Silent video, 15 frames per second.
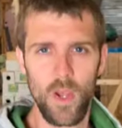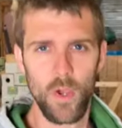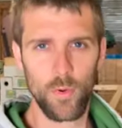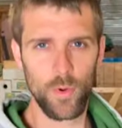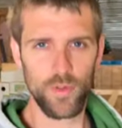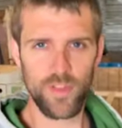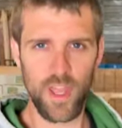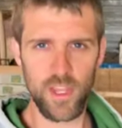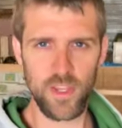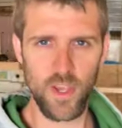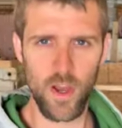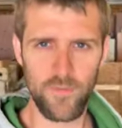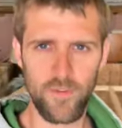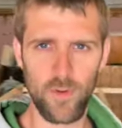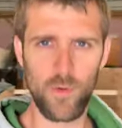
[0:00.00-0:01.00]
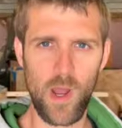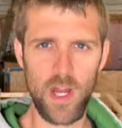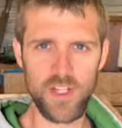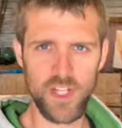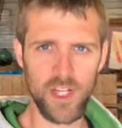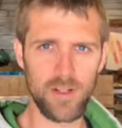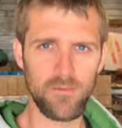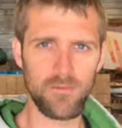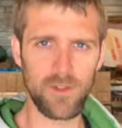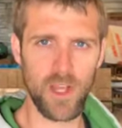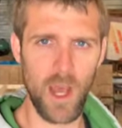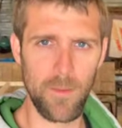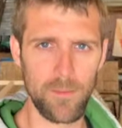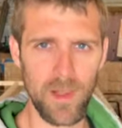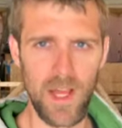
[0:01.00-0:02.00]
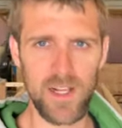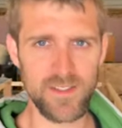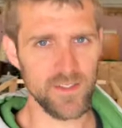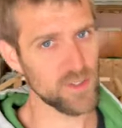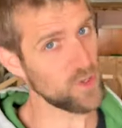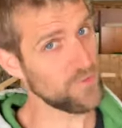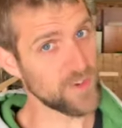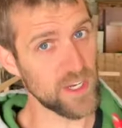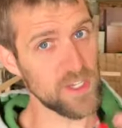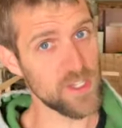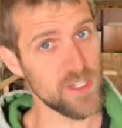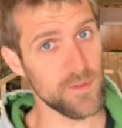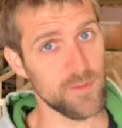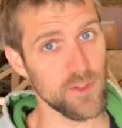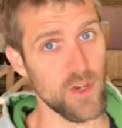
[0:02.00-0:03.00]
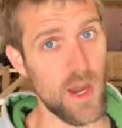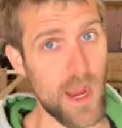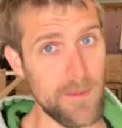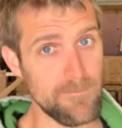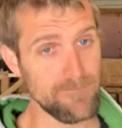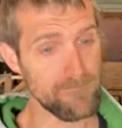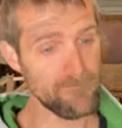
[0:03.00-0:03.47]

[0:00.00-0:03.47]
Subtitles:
We thank you all for watching. God bless, and don't forget to subscribe.